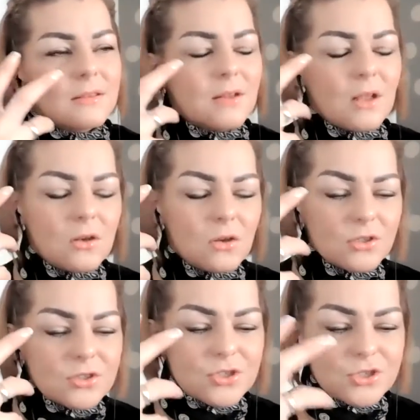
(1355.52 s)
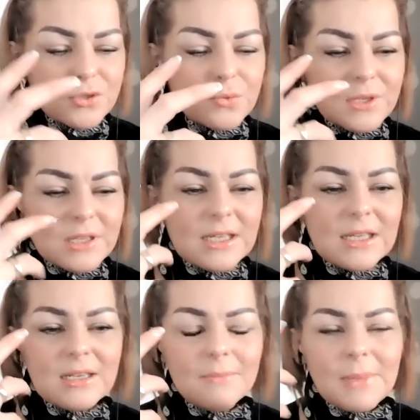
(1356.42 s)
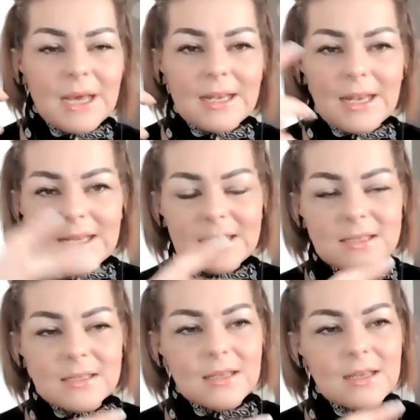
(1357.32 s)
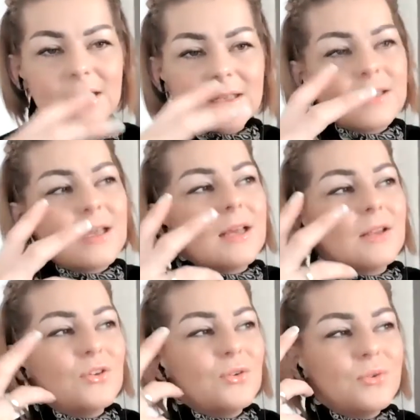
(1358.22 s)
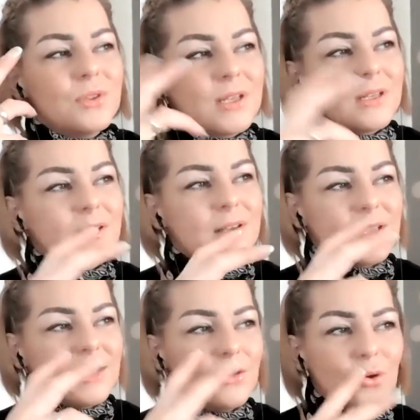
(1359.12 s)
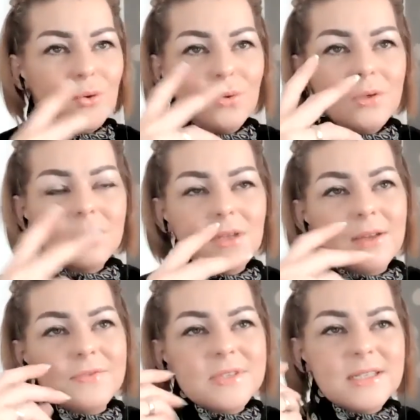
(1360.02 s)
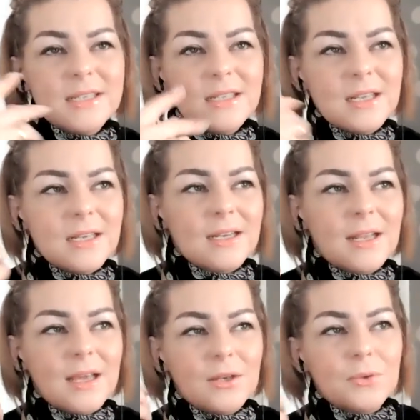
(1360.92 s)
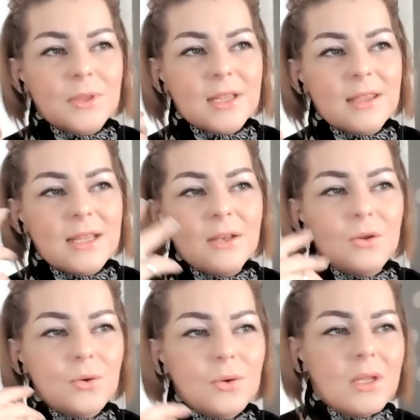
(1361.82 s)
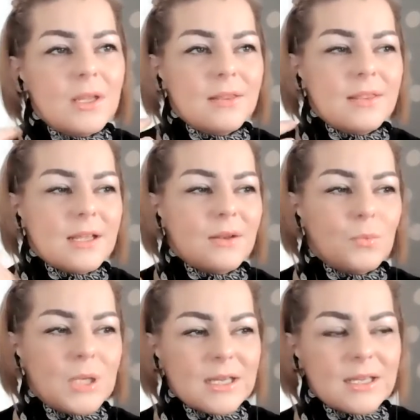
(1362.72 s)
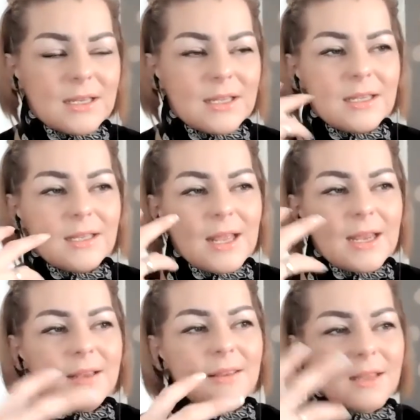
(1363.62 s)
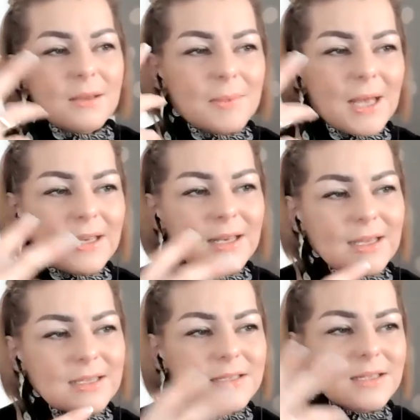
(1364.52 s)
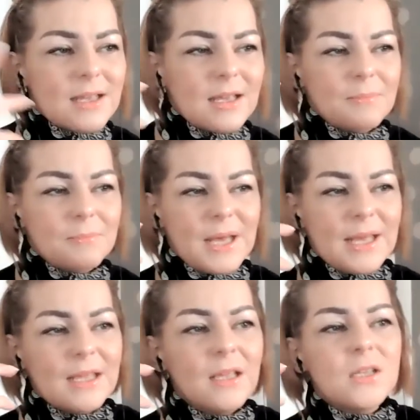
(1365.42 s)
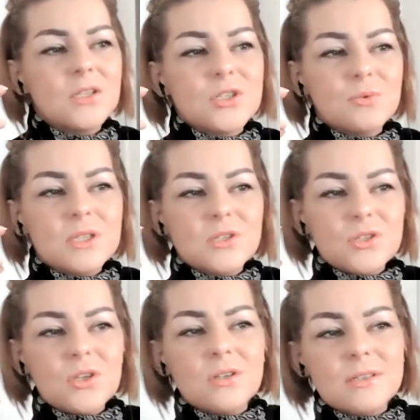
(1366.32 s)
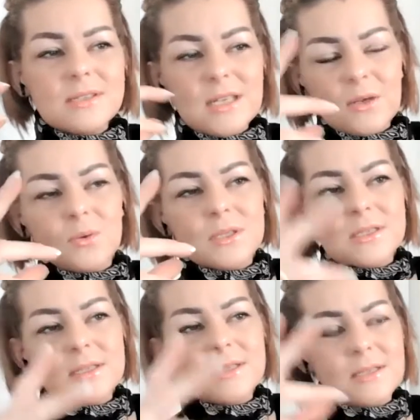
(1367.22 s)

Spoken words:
A lot to do with healing by light. I know that they know, I've seen it, and I know that they know that we can heal anything by light, by doing certain sequences.